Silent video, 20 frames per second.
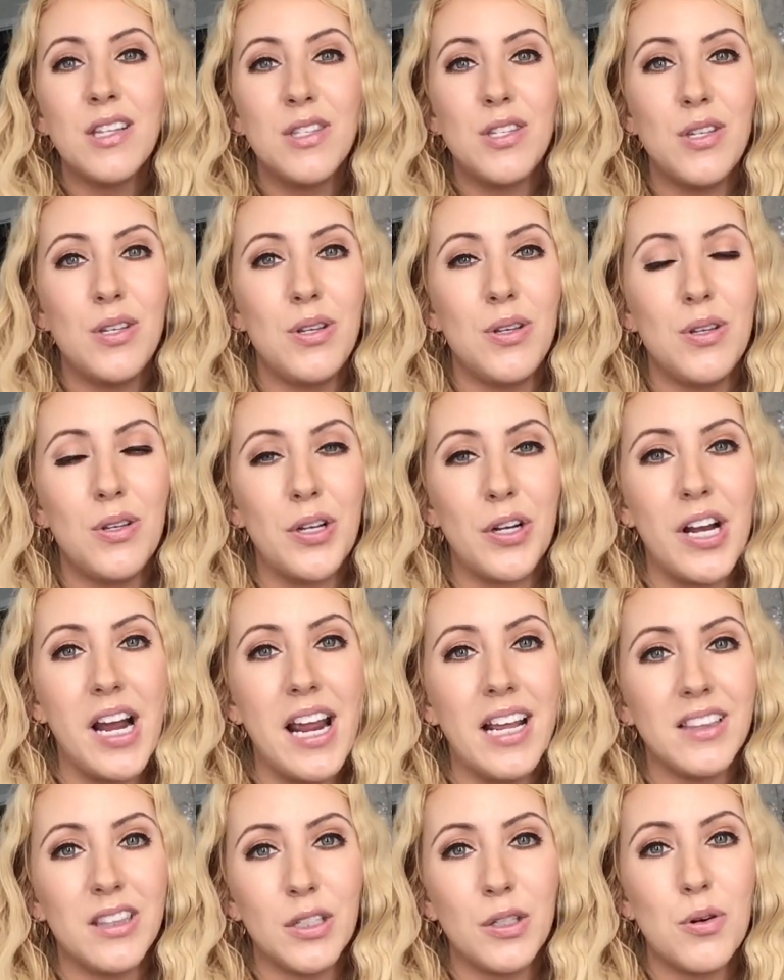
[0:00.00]
to
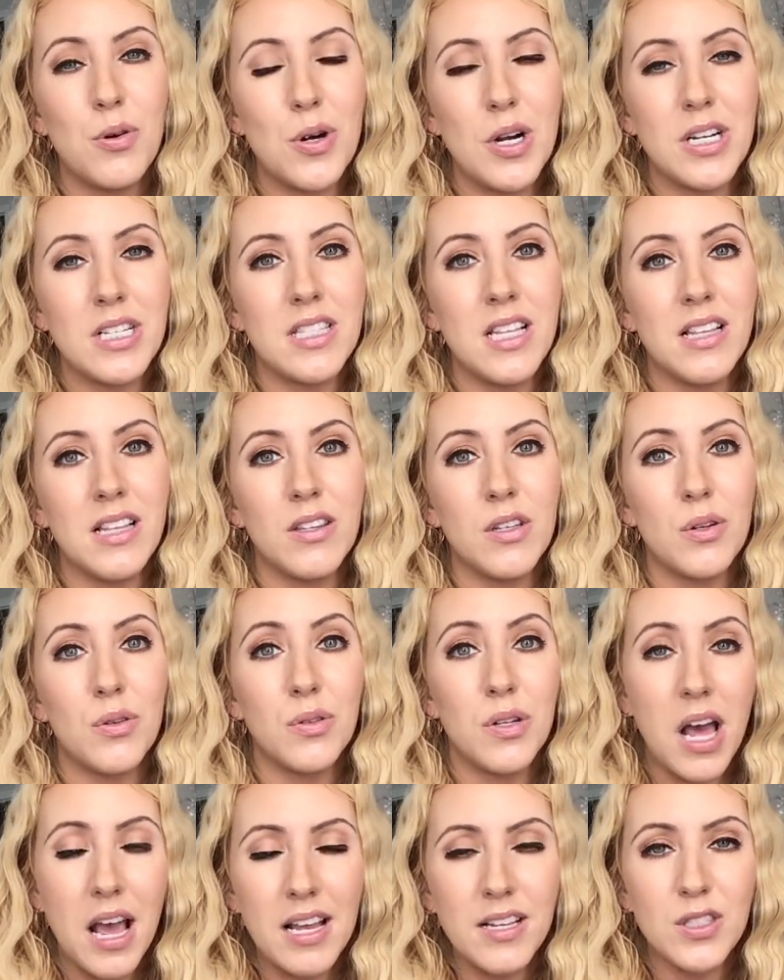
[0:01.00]
create the course a little
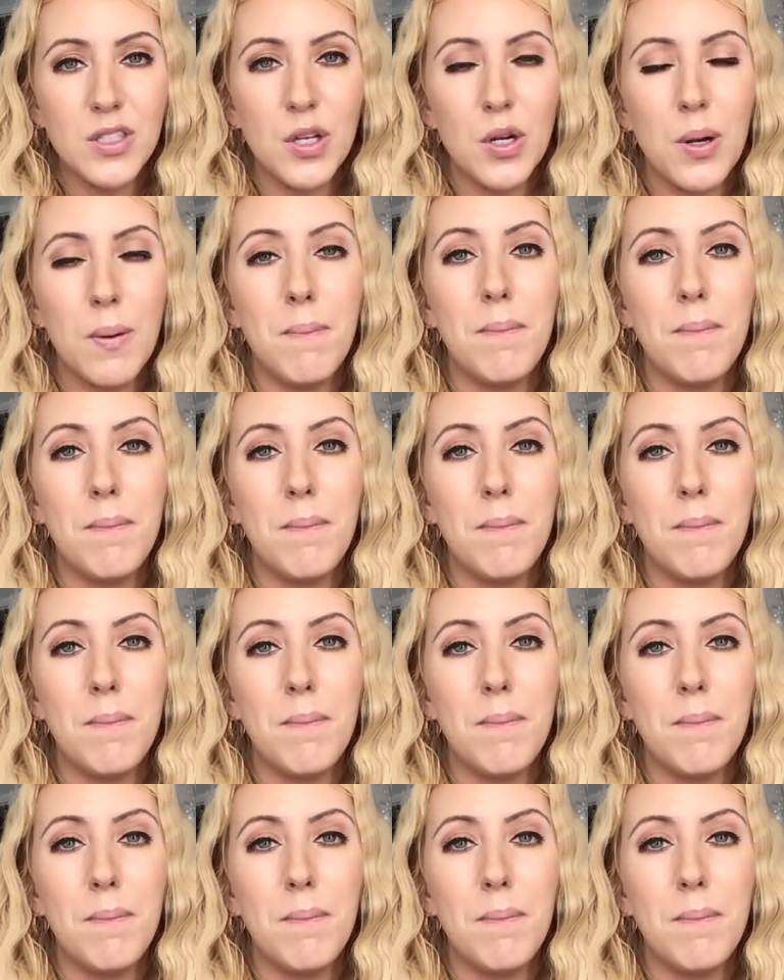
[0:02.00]
nicer.